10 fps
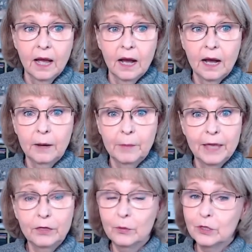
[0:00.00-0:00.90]

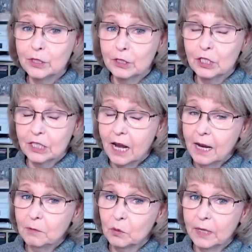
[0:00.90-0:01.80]
And there were
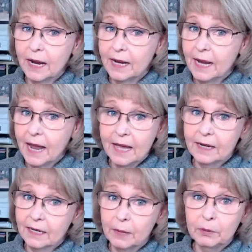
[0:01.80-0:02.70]
times when I had a
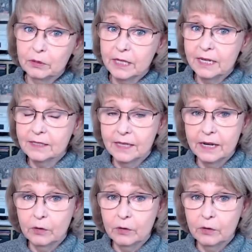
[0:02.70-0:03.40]
couple of days there,